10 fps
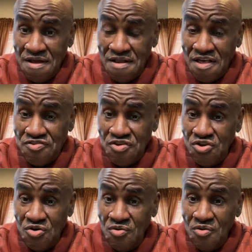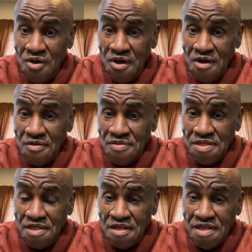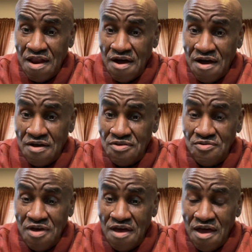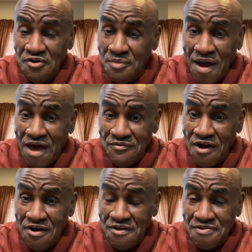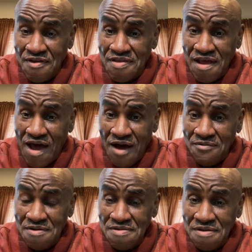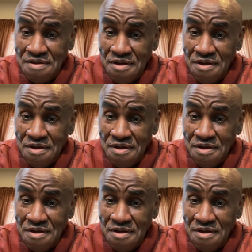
That she knew that everybody have 168 hours,